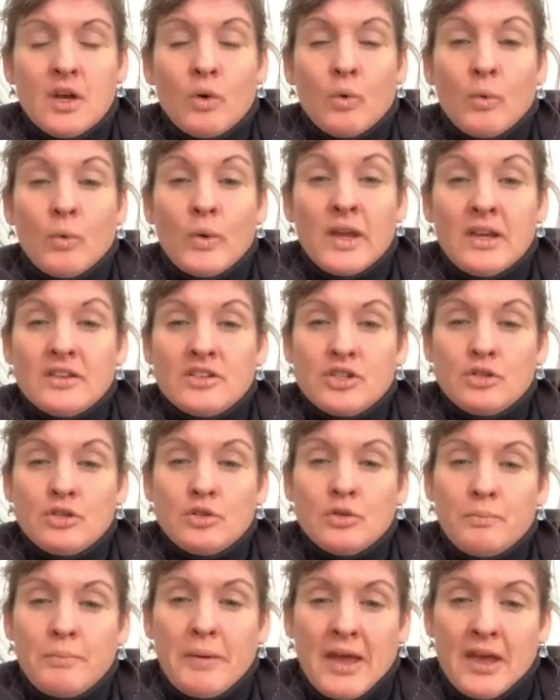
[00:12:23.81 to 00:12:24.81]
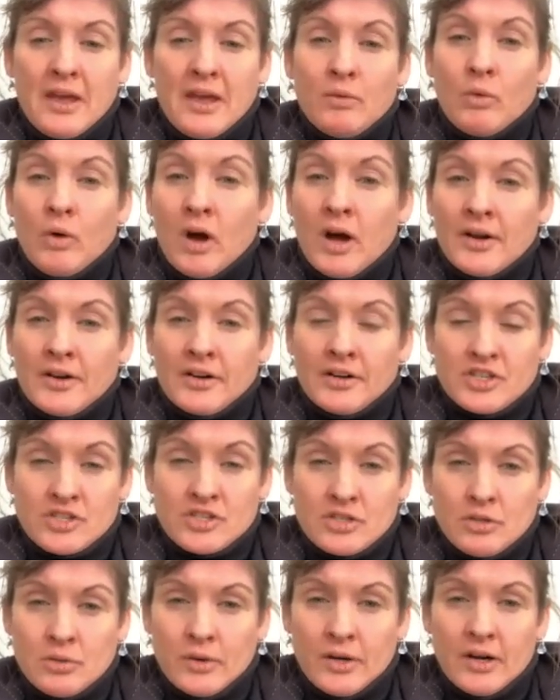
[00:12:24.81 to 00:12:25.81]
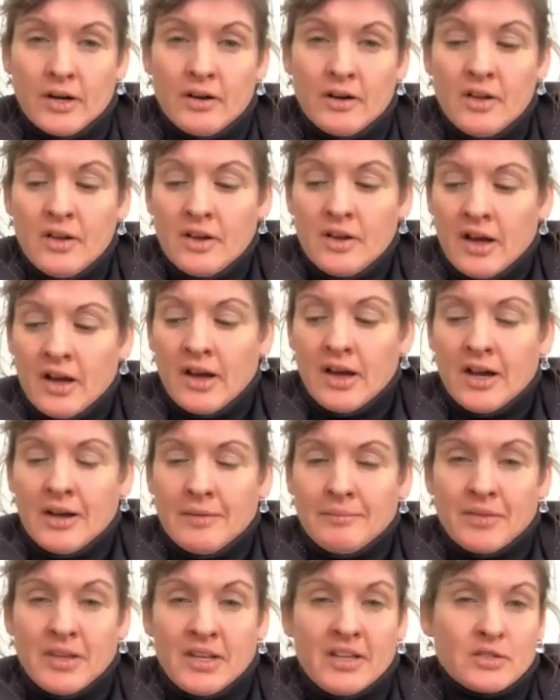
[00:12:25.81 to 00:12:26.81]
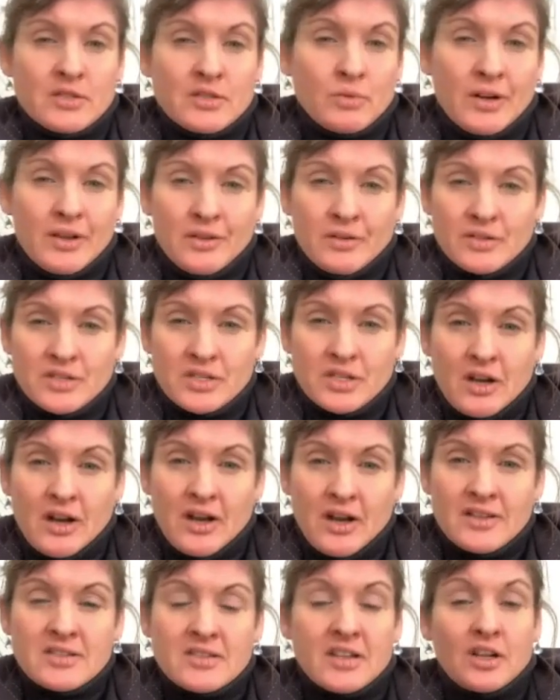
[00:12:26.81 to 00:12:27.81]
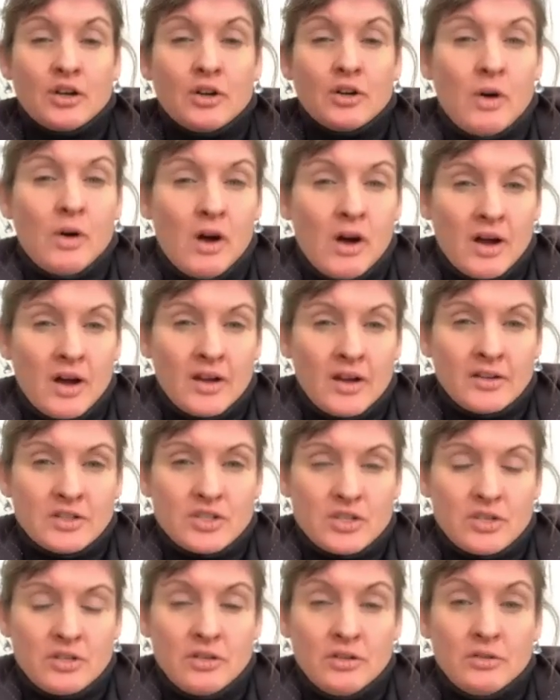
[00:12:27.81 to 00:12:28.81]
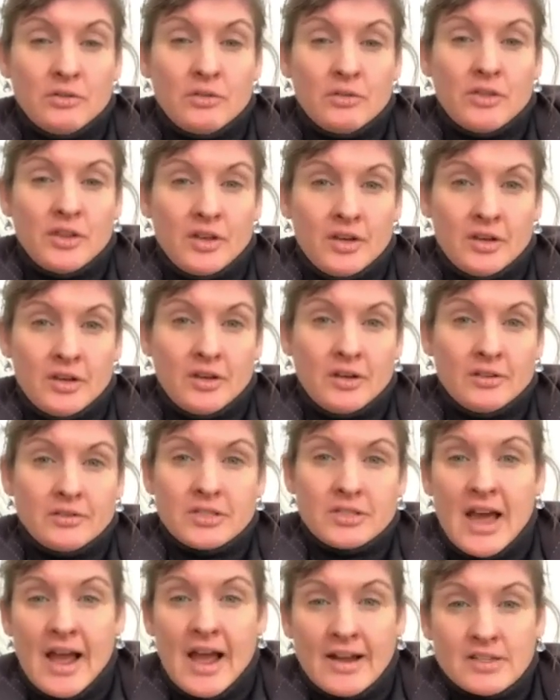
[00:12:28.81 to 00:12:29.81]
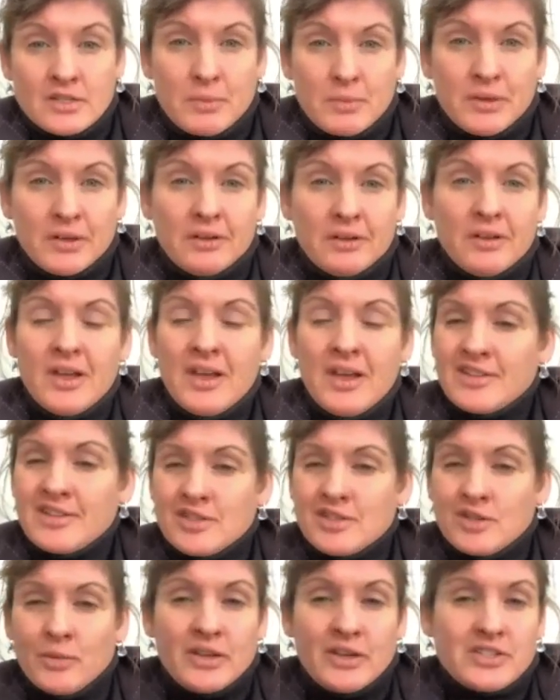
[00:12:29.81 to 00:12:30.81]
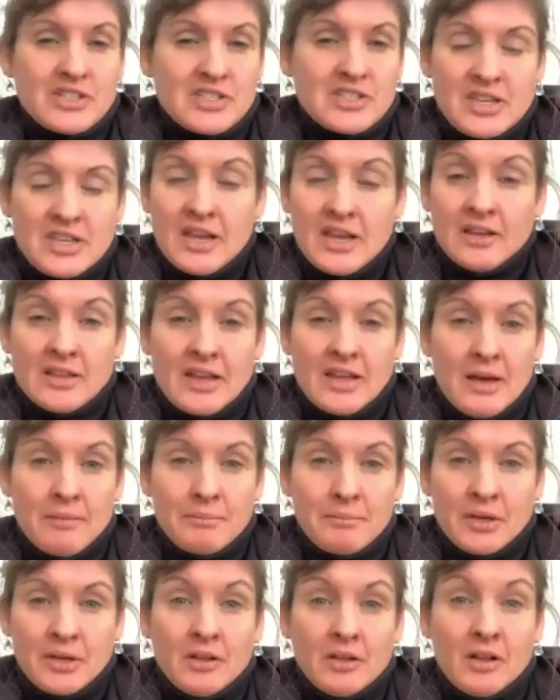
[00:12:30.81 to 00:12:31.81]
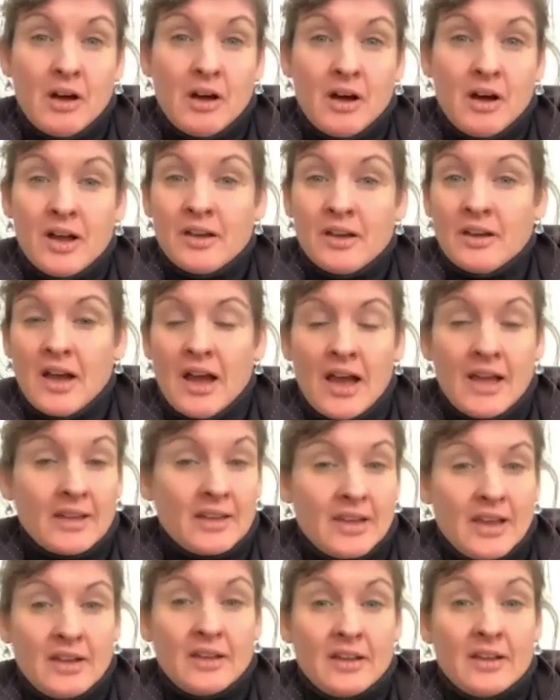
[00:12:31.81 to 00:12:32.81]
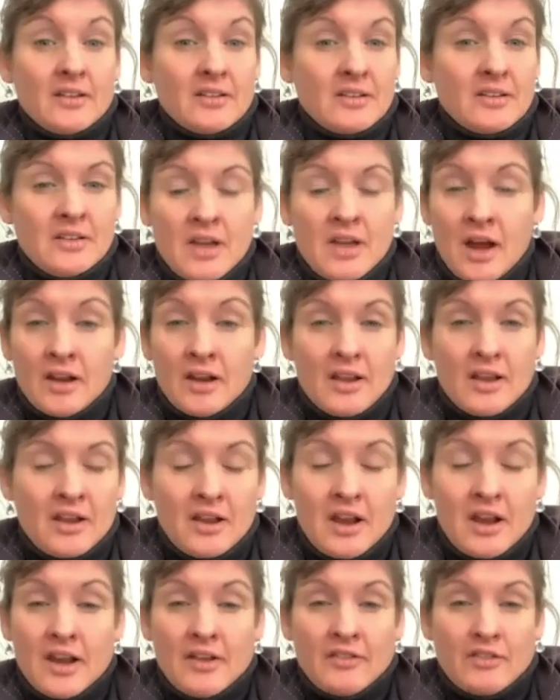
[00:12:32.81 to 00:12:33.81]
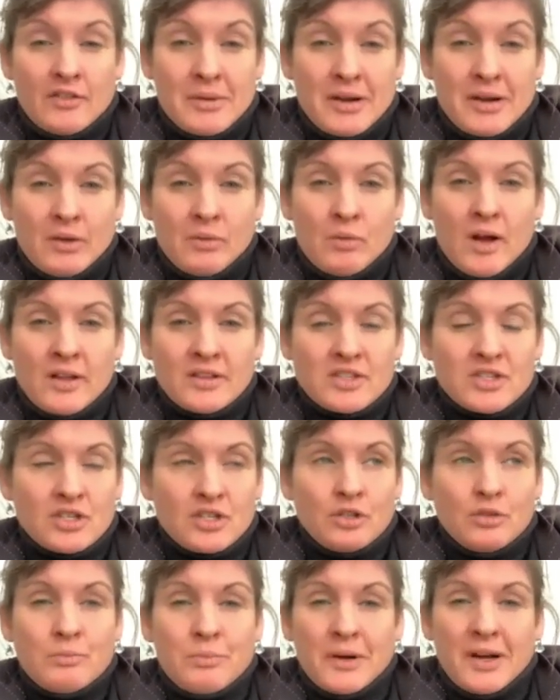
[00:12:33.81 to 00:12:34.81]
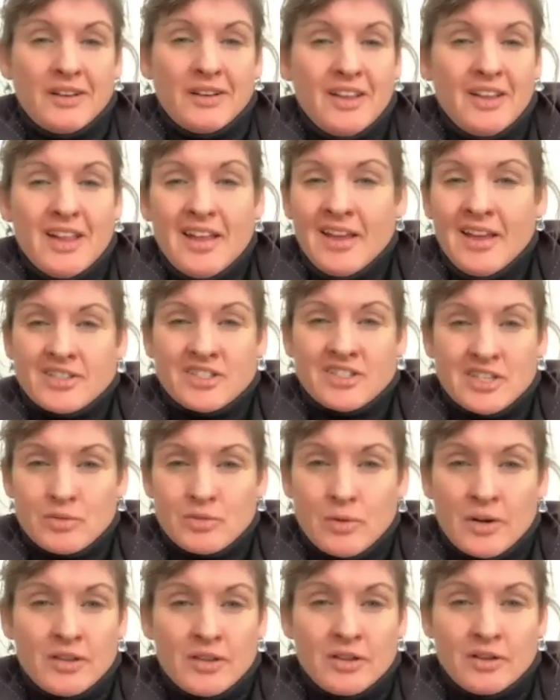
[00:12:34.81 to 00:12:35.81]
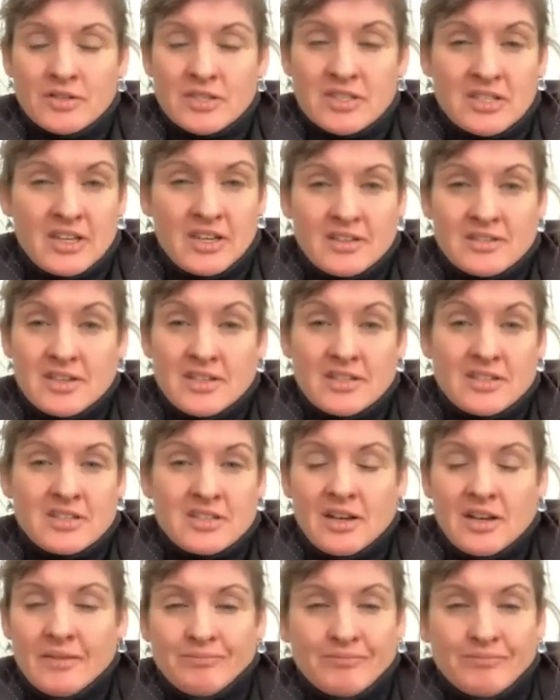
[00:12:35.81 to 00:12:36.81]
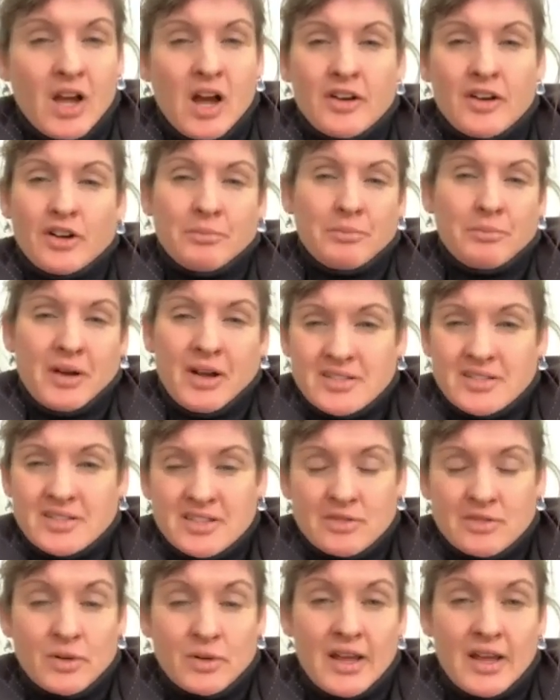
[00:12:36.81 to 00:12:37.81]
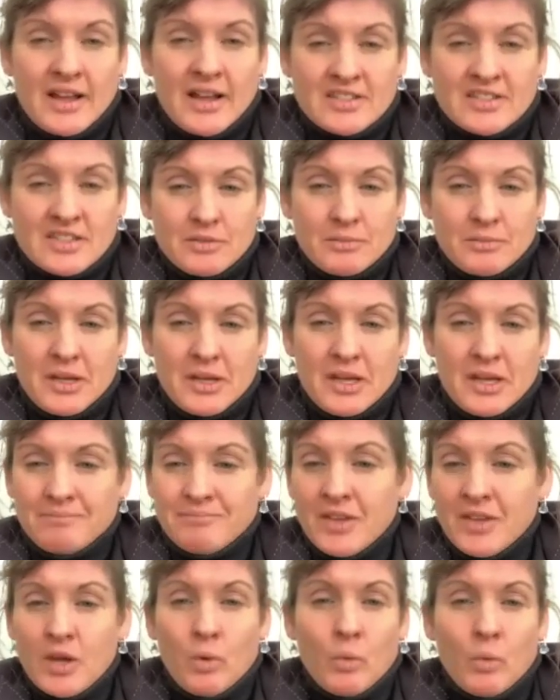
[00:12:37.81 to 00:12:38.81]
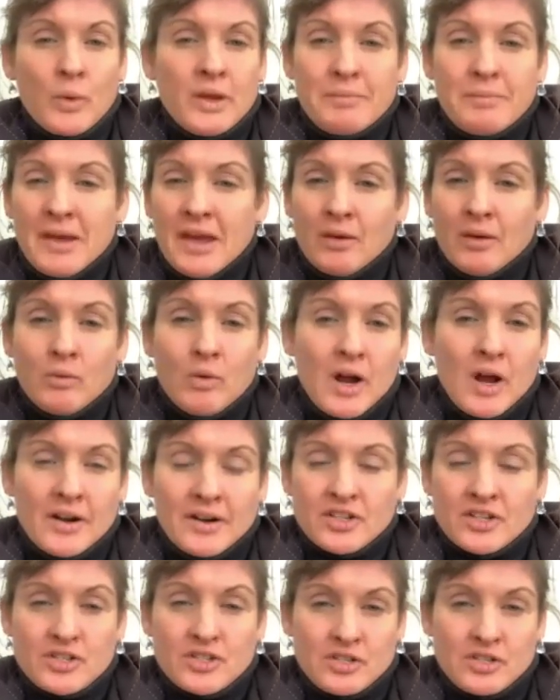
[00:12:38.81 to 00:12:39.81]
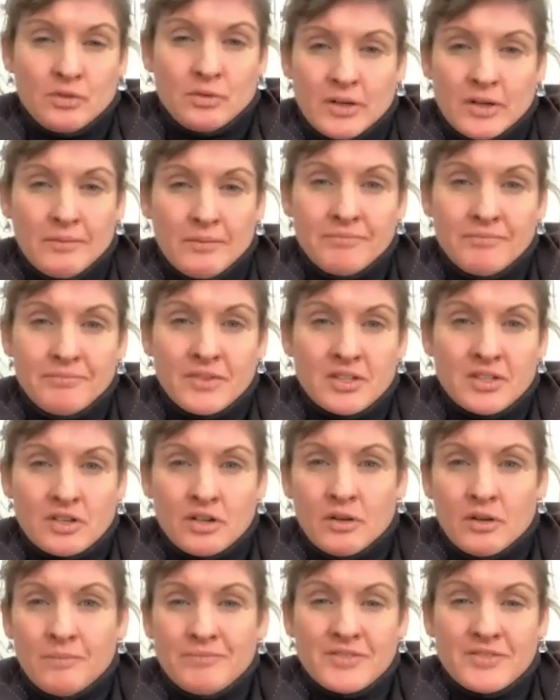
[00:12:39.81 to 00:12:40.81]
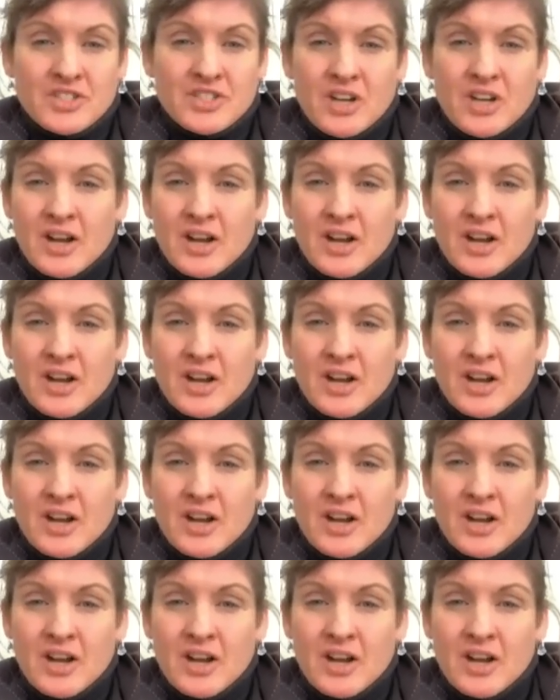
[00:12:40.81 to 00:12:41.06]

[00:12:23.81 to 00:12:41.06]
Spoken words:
We do pay water, sewer. It is one of those costs that go on to the tax bill. So we just take that bill on. I get it. Not everybody wants to, but it's just one of those things. It's $100 is what I estimate. We pay water, sewer. So yeah, it's not